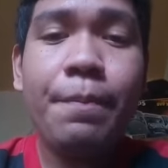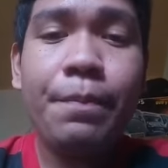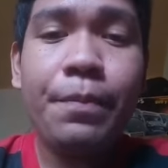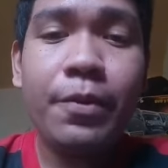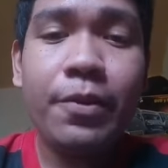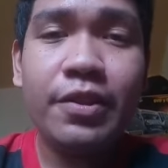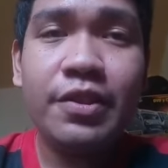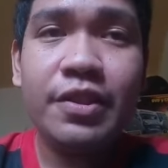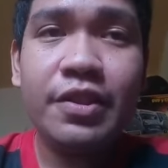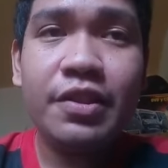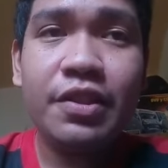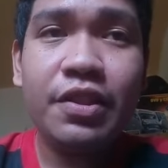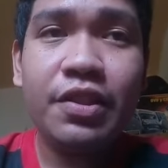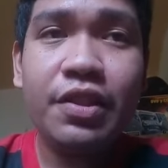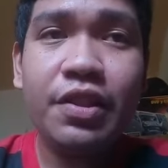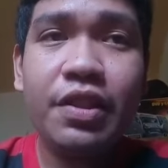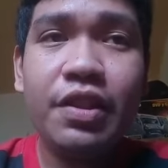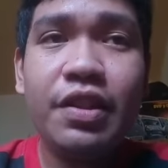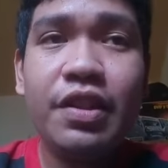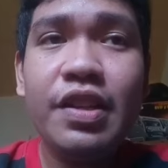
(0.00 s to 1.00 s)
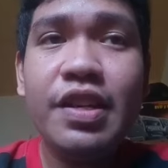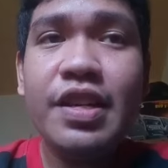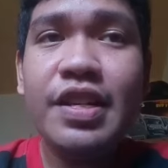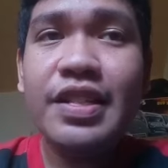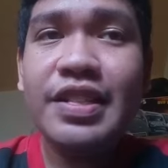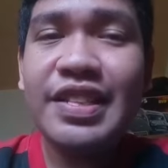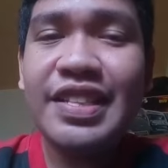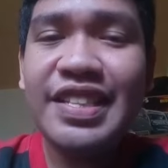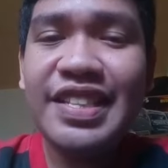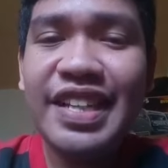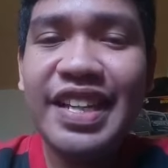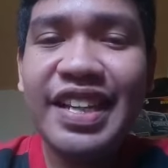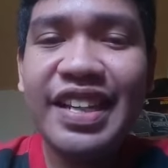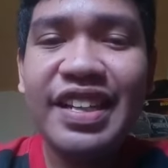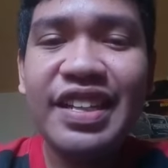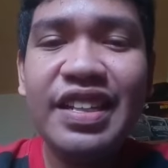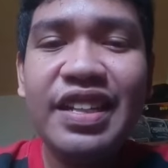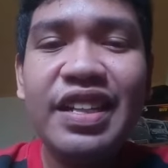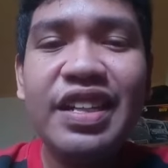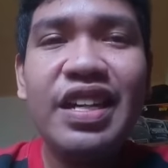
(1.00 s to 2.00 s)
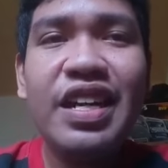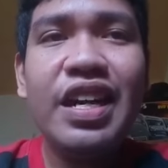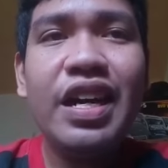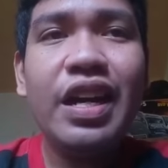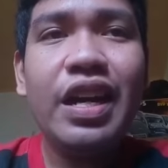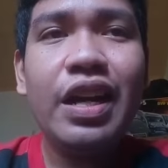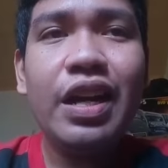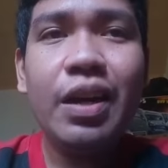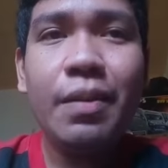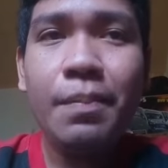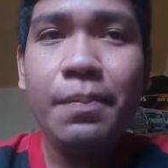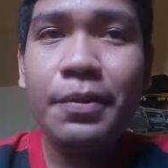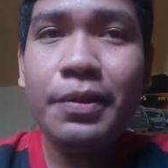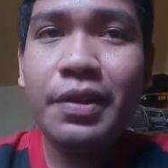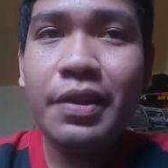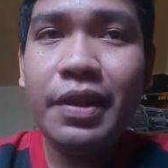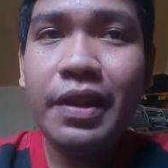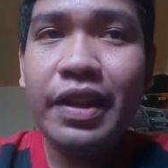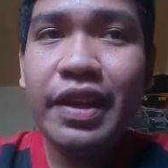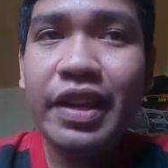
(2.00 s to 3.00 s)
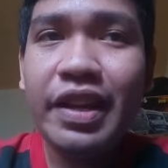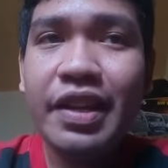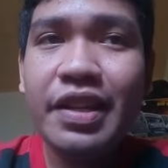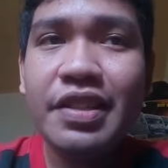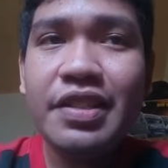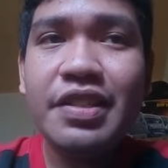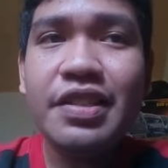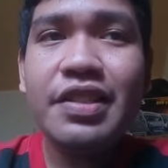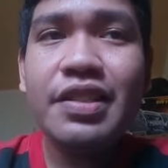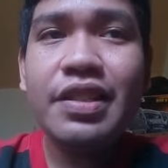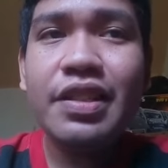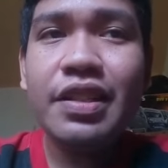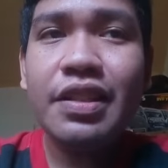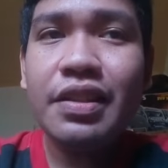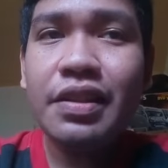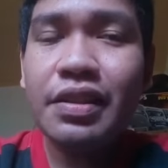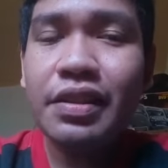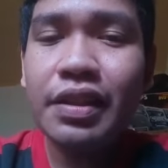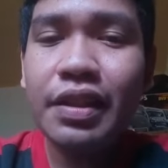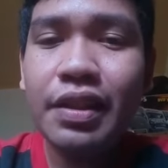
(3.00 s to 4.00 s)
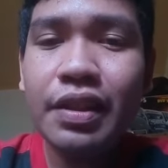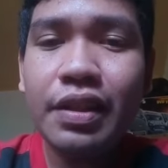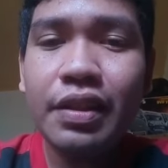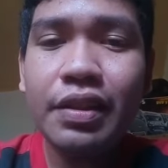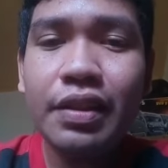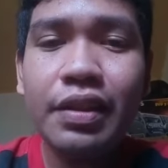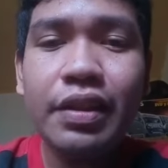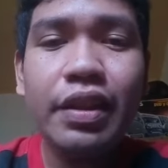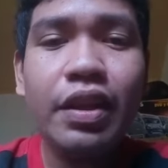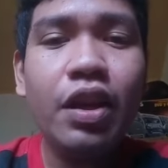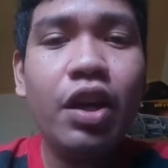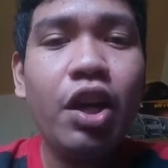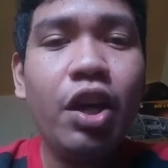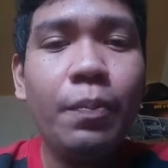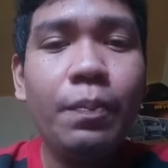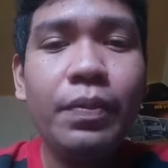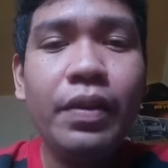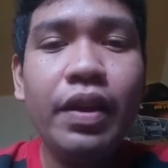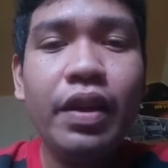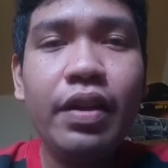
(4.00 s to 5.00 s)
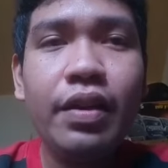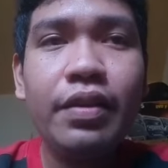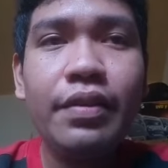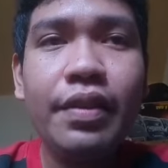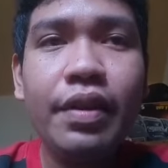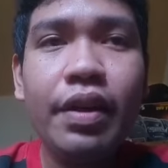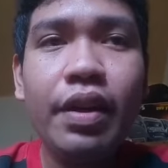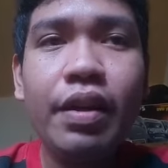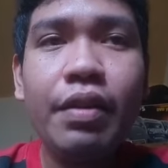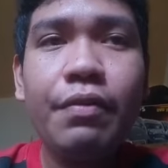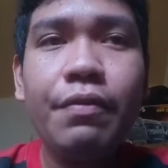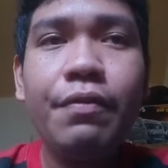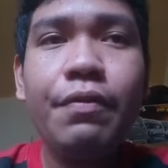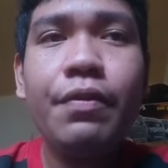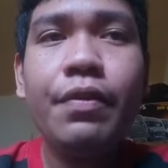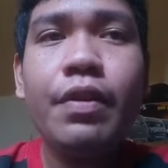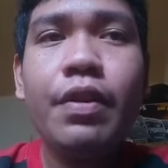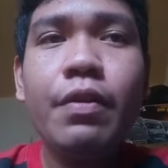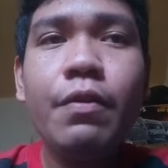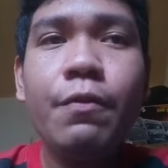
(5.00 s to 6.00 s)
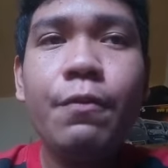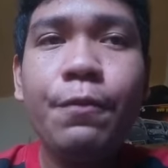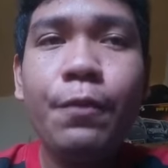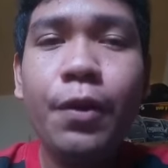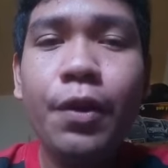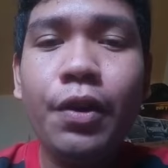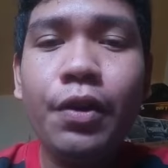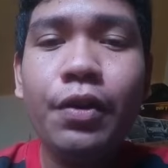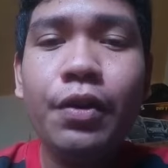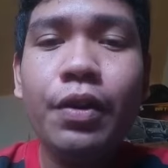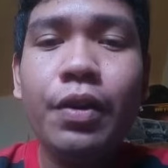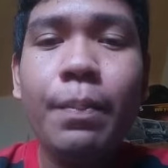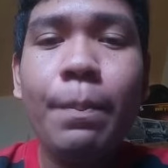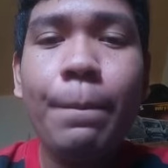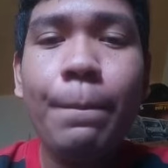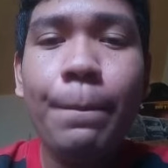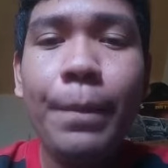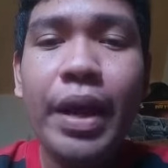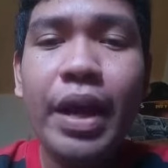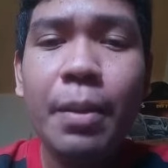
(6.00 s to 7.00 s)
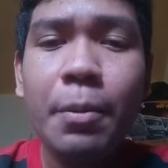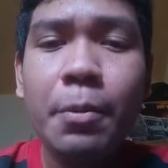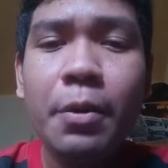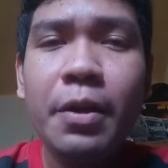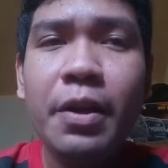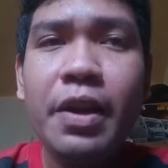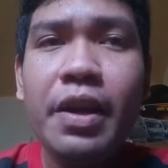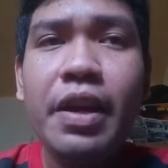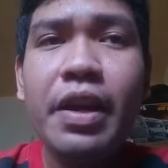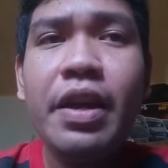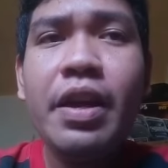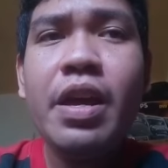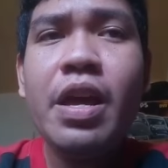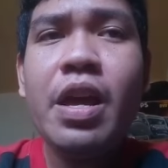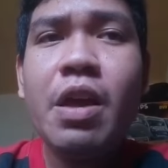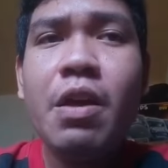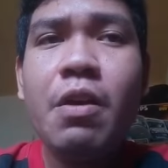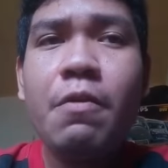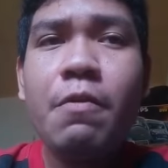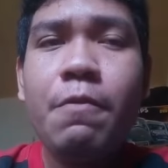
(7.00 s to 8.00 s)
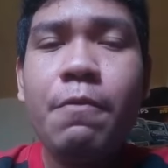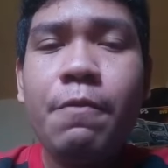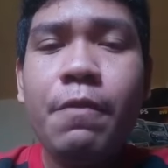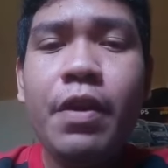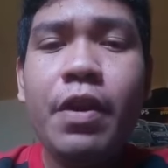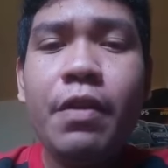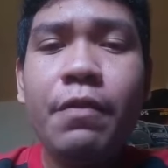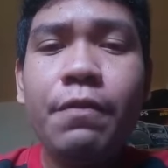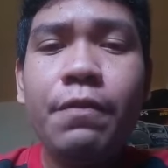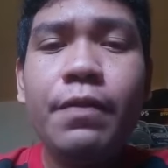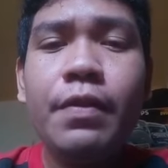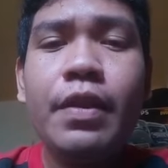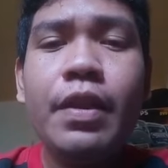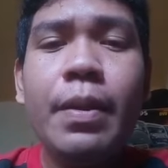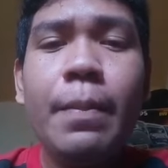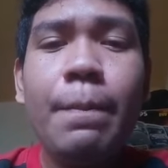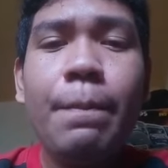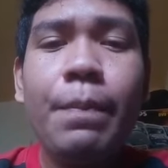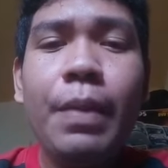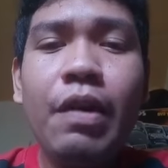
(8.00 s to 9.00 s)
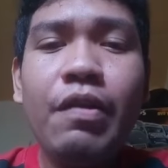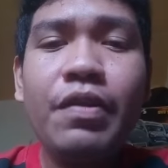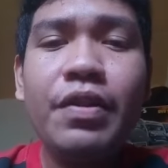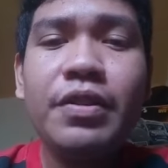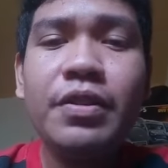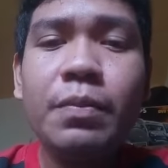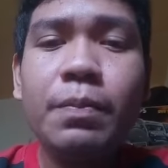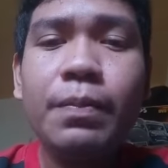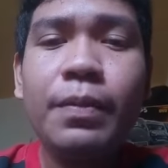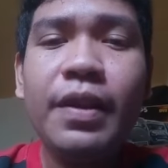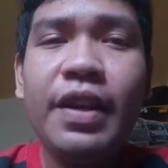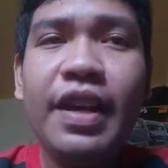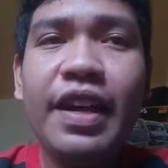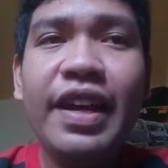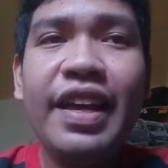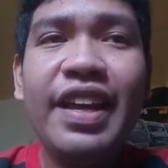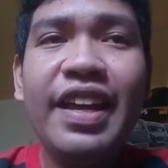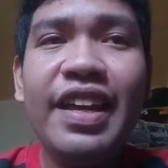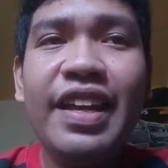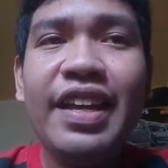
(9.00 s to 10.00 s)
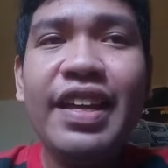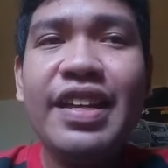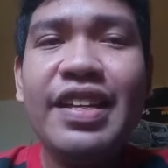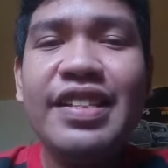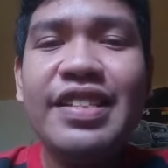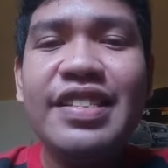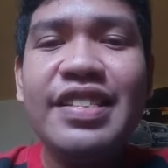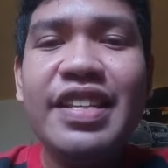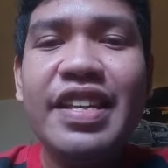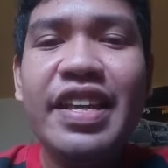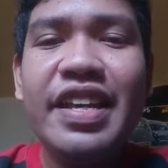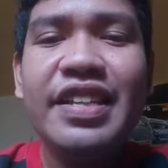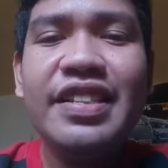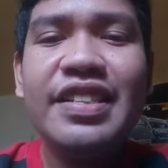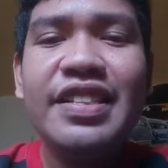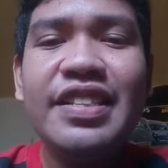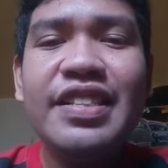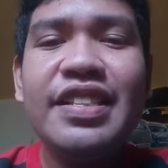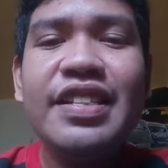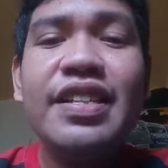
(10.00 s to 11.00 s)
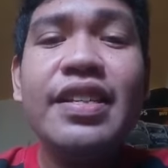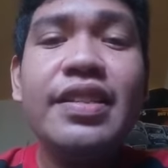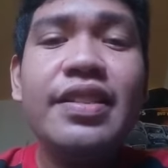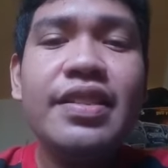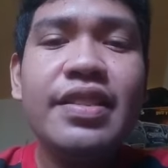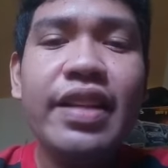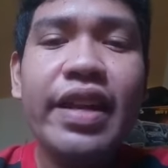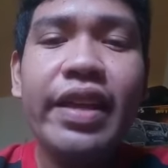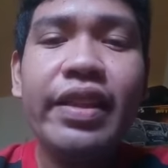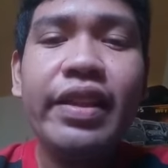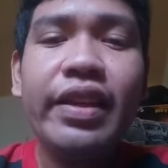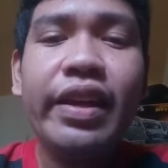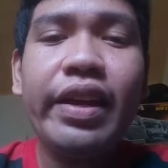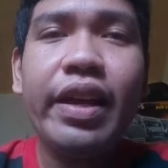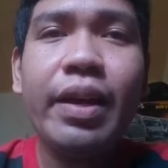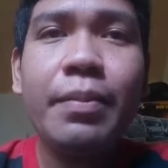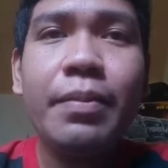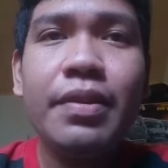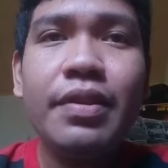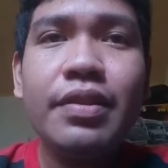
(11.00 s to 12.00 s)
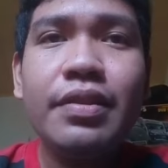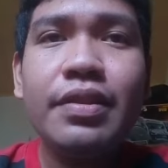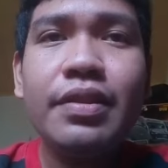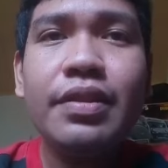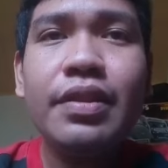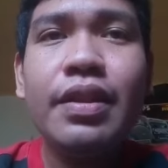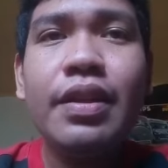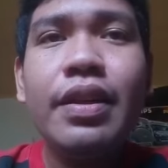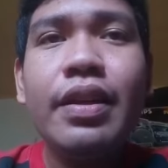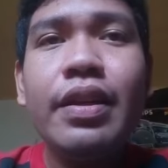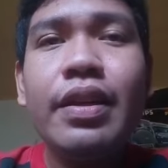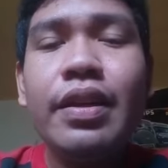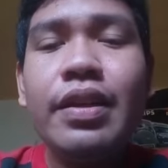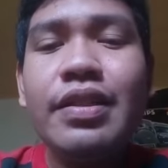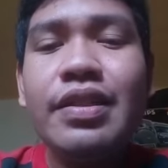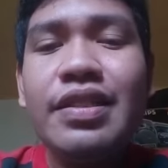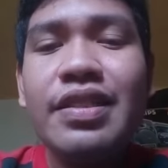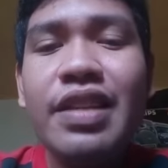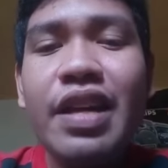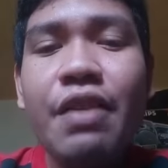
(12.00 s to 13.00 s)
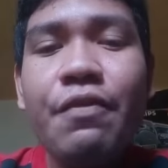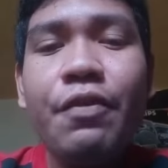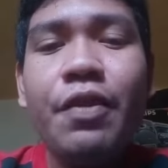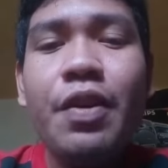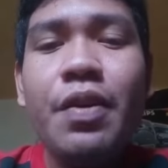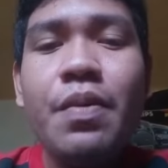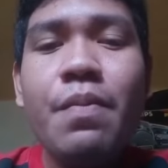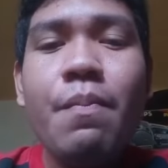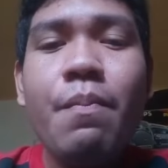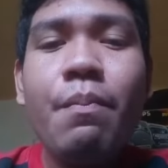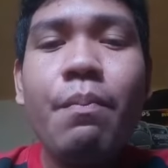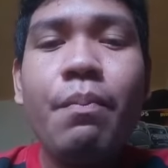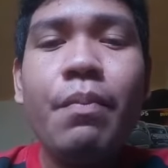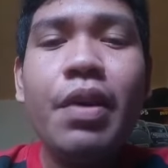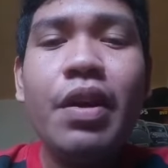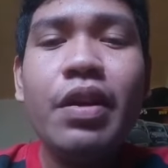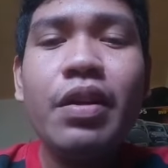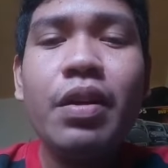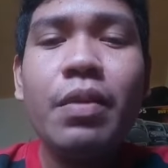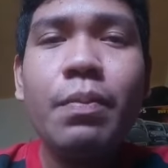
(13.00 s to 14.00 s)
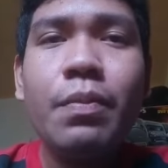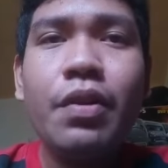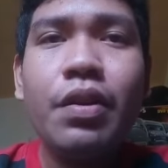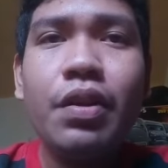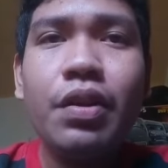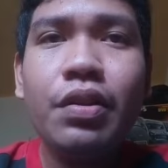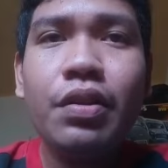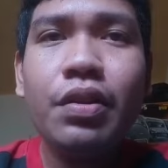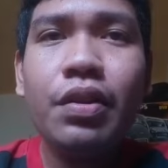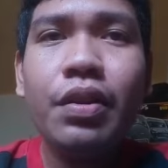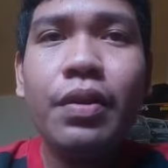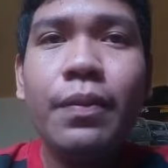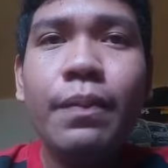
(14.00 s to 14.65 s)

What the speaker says: processor; second, computer case; third, optical drive; fourth, memory; fifth, power supply; six, SATA cables; 7, motherboard;